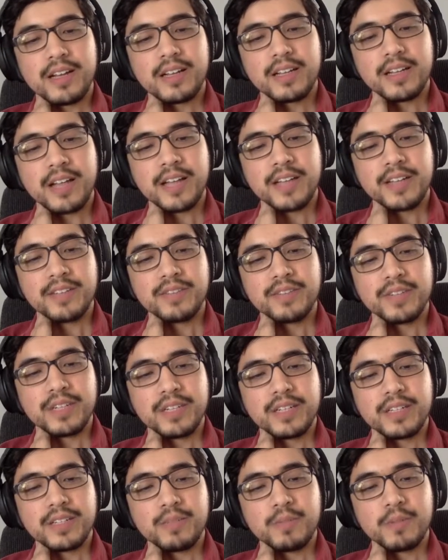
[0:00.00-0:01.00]
kind of
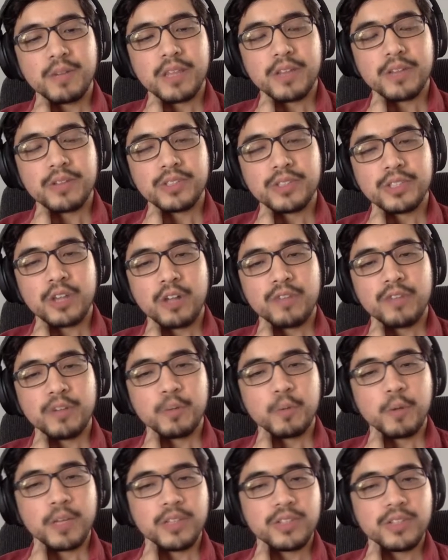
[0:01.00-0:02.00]
one of those solve it
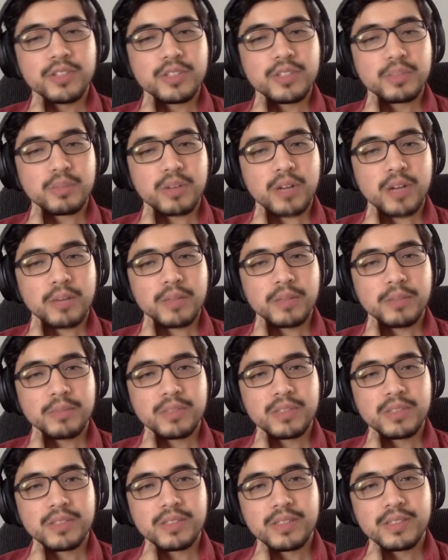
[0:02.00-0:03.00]
once
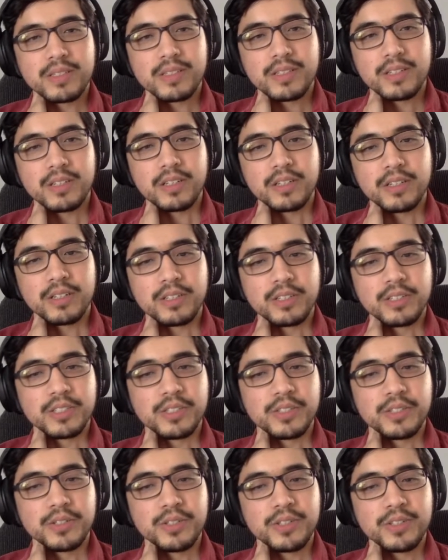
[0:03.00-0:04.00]
problems or
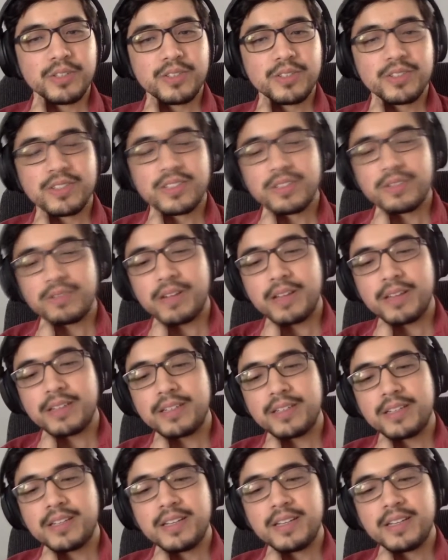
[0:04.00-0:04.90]
solutions rather,